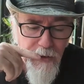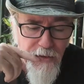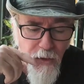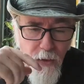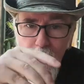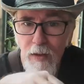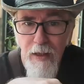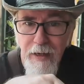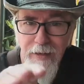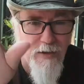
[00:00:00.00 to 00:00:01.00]
So
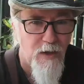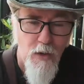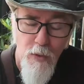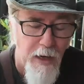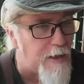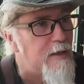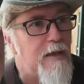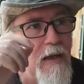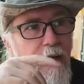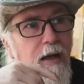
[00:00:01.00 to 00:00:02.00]
it's great.
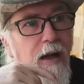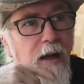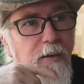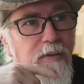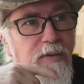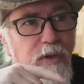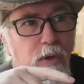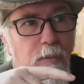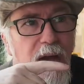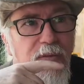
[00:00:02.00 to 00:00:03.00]
Uh, for
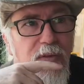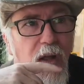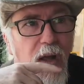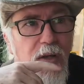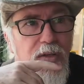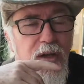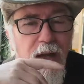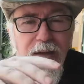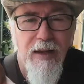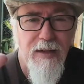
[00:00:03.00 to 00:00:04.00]
doing my vlogs,
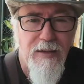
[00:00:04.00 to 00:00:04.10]
I'll get,